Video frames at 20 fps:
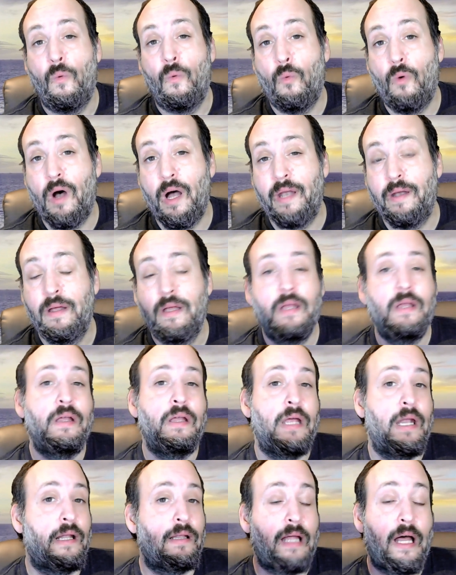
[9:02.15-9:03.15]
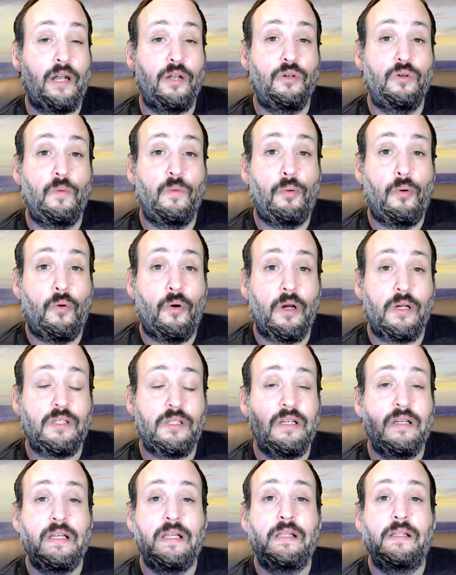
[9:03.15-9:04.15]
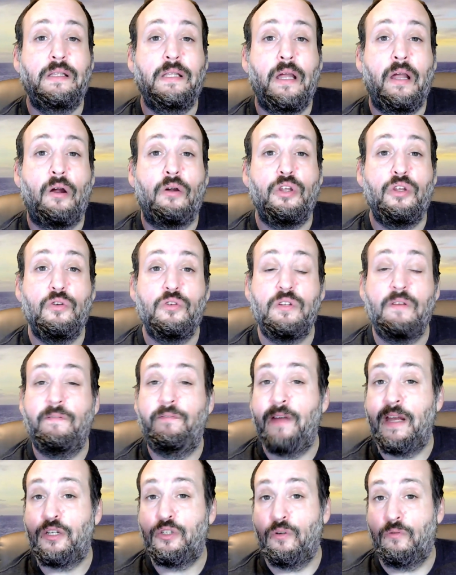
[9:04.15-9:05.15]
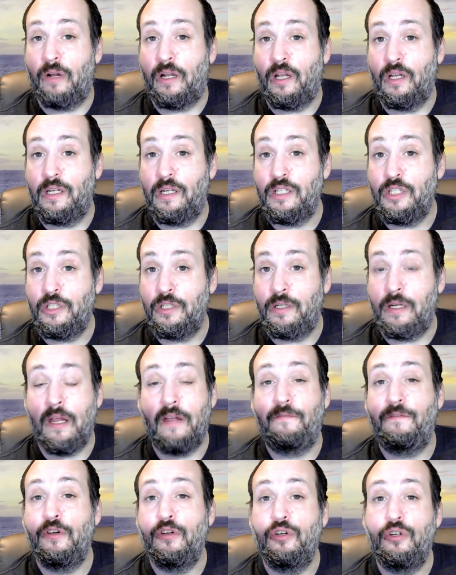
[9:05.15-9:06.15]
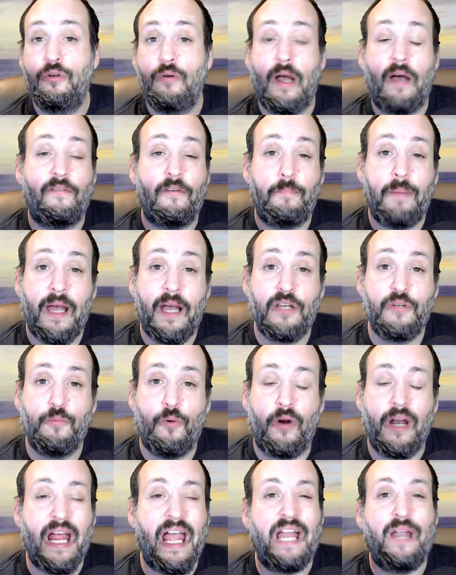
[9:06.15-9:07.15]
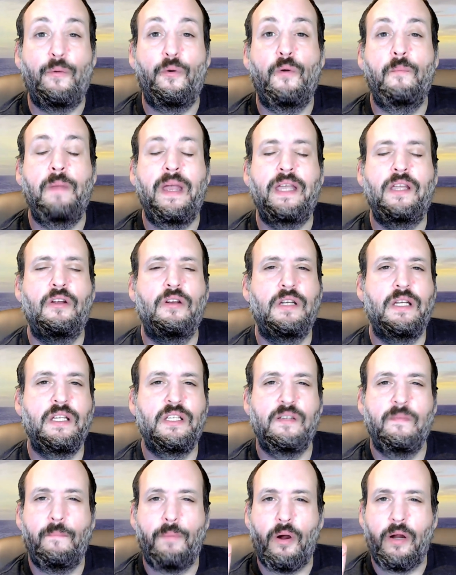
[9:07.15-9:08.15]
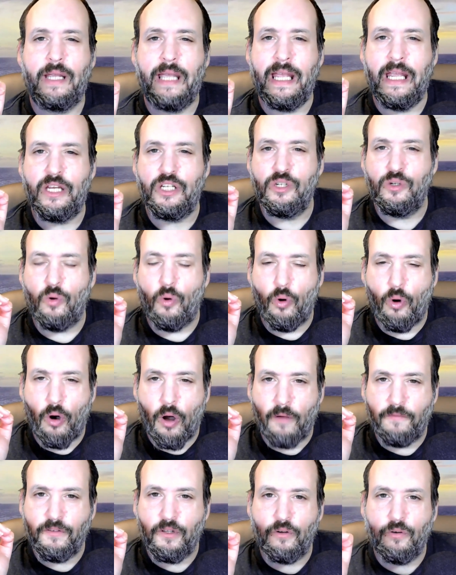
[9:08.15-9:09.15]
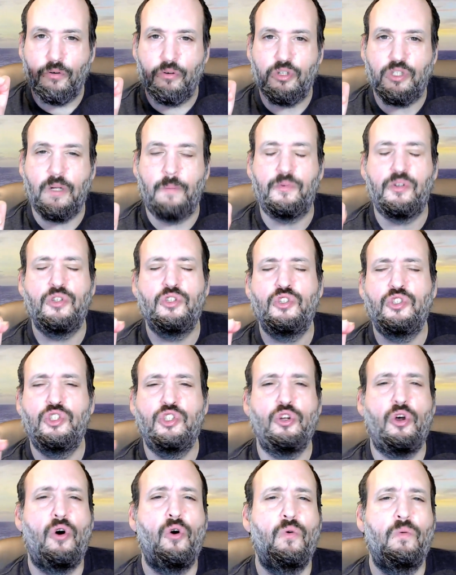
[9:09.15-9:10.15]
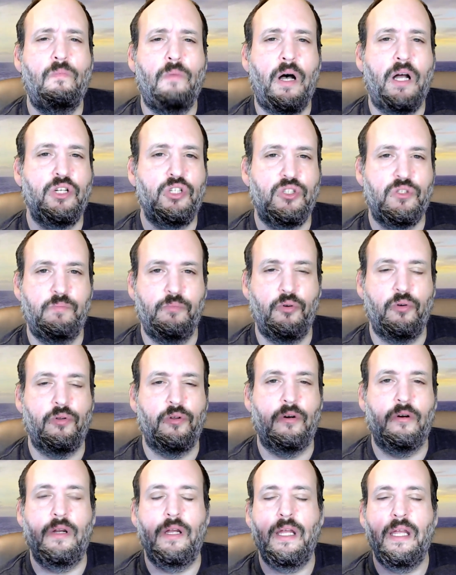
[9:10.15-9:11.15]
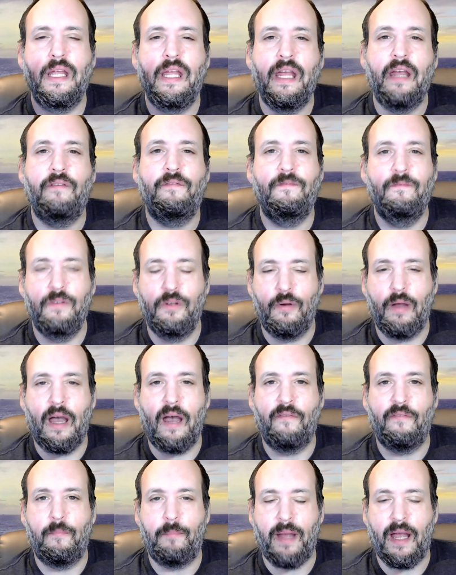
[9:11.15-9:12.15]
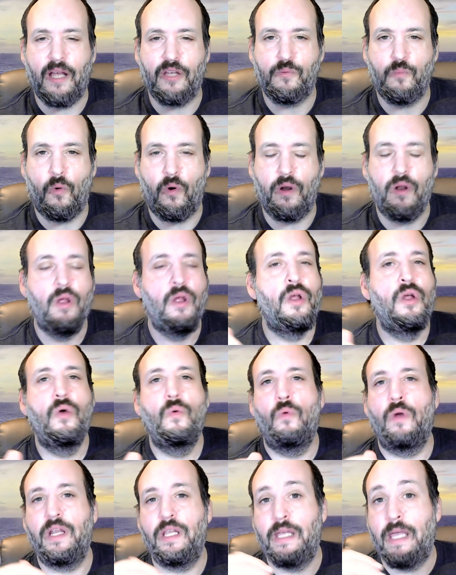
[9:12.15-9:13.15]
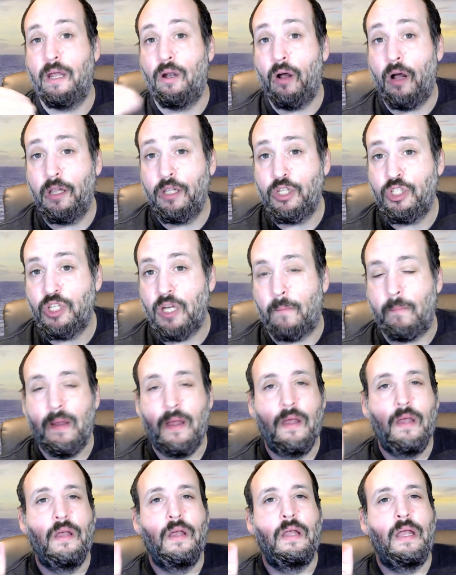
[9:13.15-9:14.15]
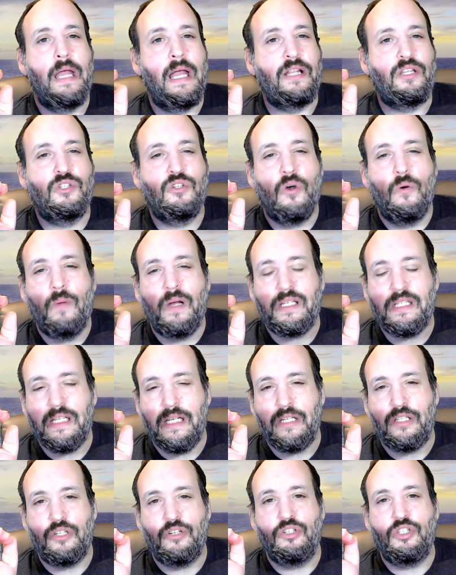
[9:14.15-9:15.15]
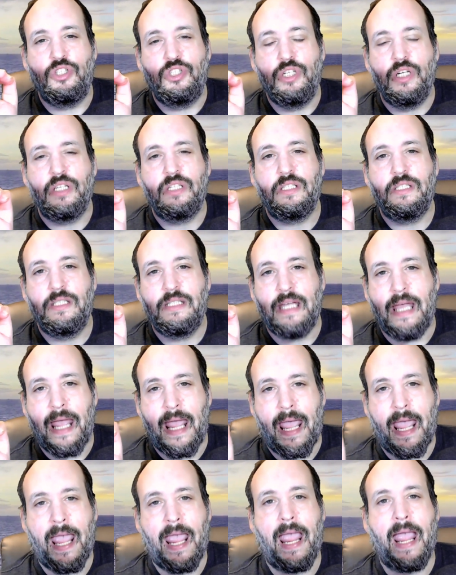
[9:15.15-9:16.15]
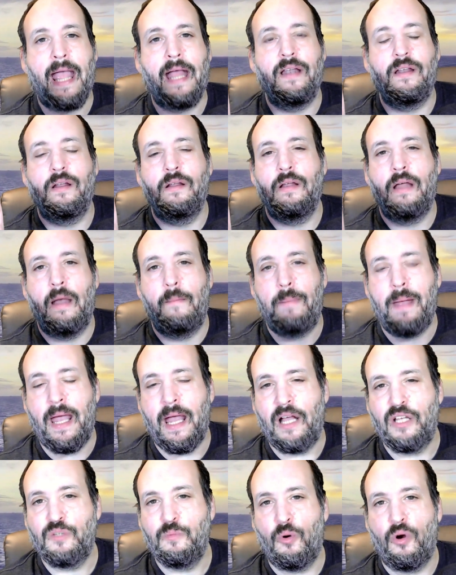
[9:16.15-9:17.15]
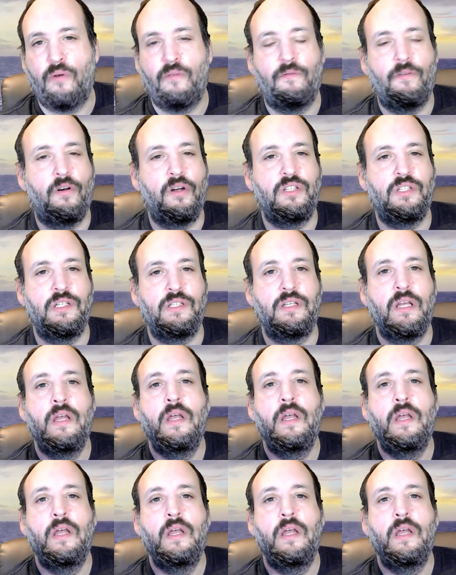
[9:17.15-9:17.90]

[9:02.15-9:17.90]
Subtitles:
One, in a lot of new ports, they are using facial recognition if you do have a passport, and it will make your disembarkation off the cruise ship so much smoother if you have a passport. When you get on the ship, it's so much easier just to hand a passport versus